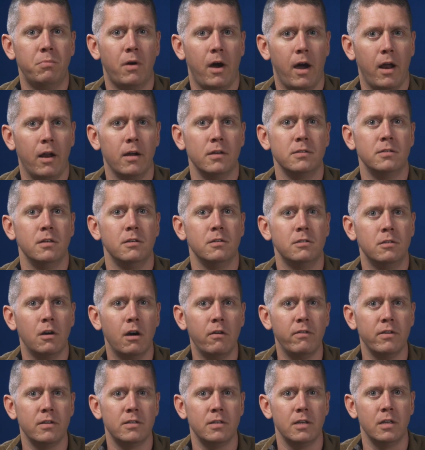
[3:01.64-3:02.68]
products and
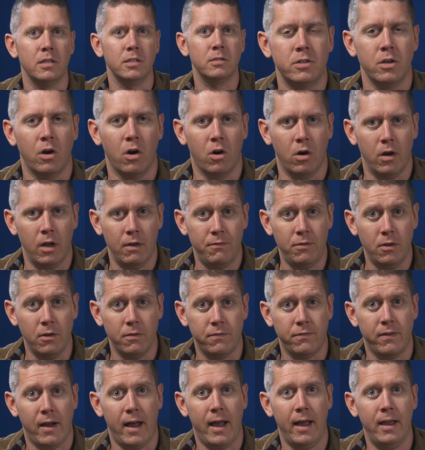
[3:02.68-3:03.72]
services. So if you
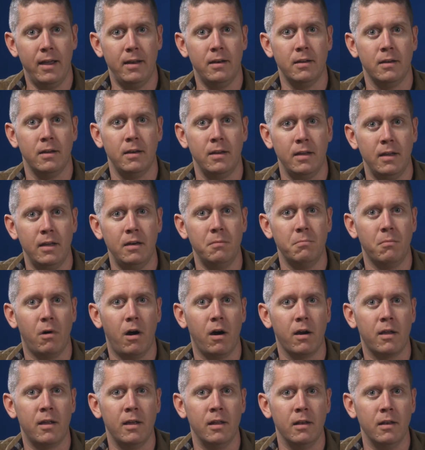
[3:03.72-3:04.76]
find an
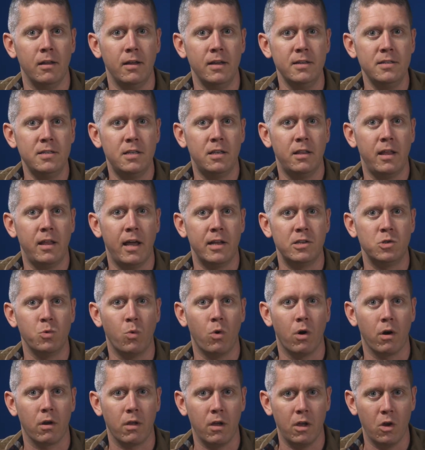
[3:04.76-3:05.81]
in-market list that's
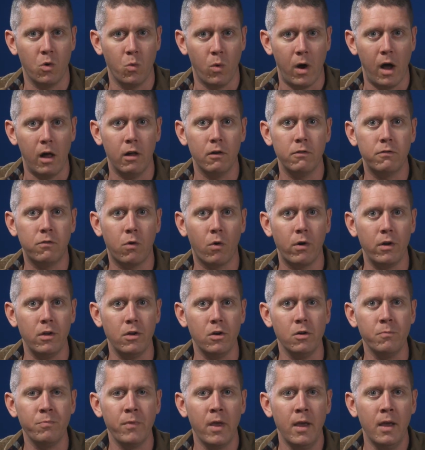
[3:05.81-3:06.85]
working well for
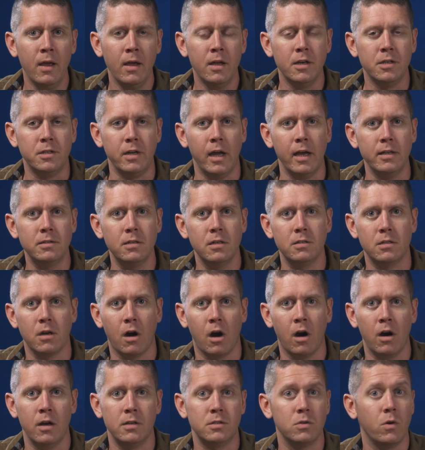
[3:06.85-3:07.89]
you, chances
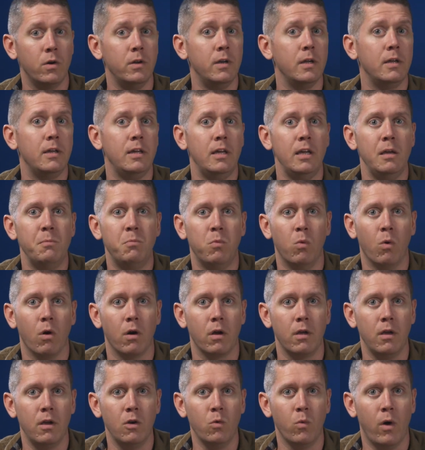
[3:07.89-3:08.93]
are it's going to keep
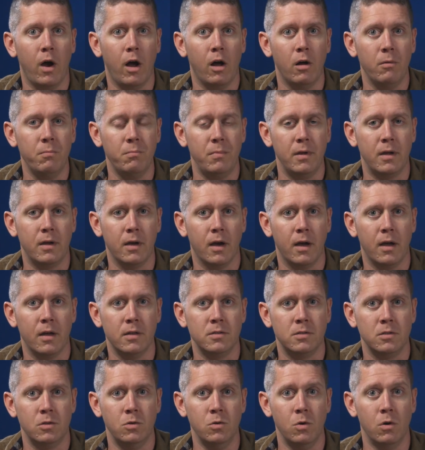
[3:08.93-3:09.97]
working well
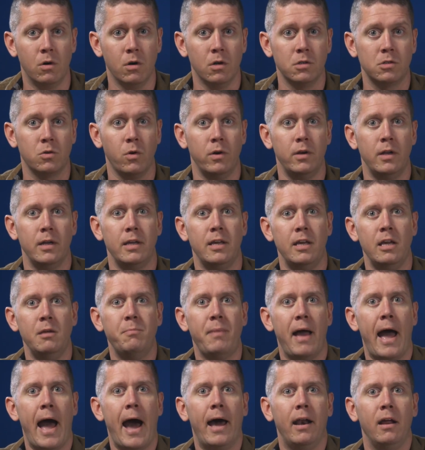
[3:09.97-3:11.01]
because Google is going to
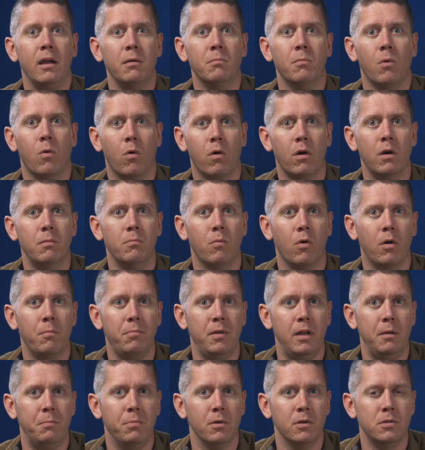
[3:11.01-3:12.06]
keep adding more and more
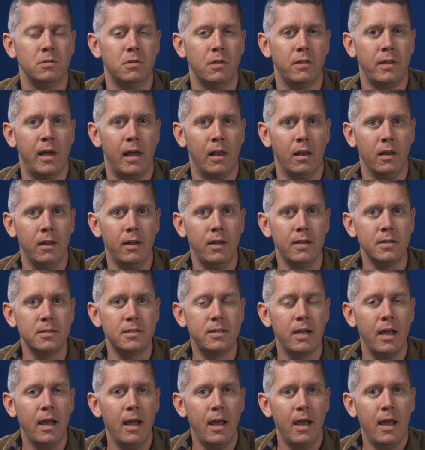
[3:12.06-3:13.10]
people to that
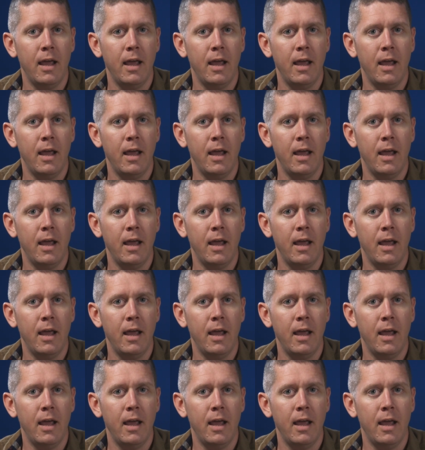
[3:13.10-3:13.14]
list.